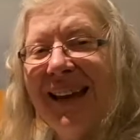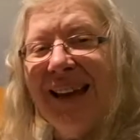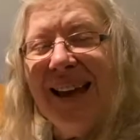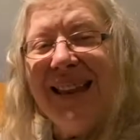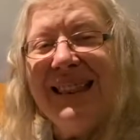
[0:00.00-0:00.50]

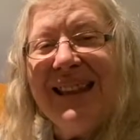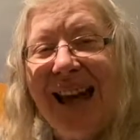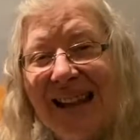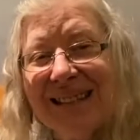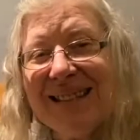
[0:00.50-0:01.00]
And
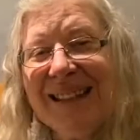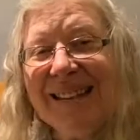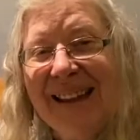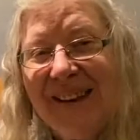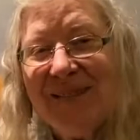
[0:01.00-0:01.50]
that's the
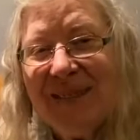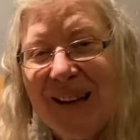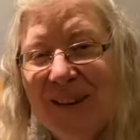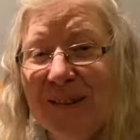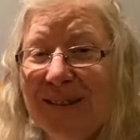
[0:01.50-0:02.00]
life
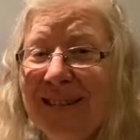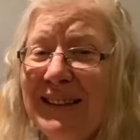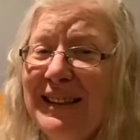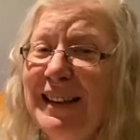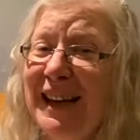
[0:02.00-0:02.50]
cycle
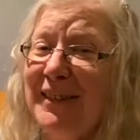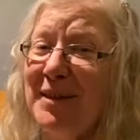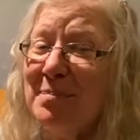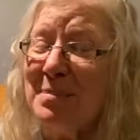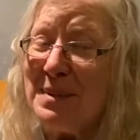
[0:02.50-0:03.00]

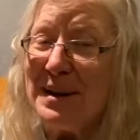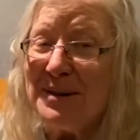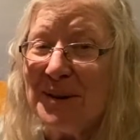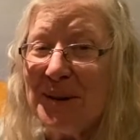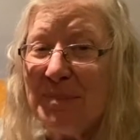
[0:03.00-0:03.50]
of the
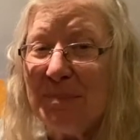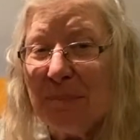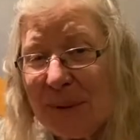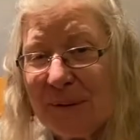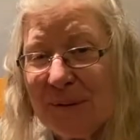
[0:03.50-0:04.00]
monarch
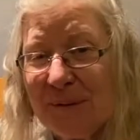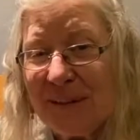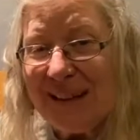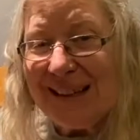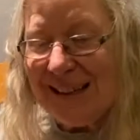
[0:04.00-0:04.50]

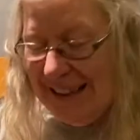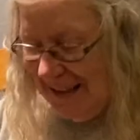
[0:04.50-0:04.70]
butterfly.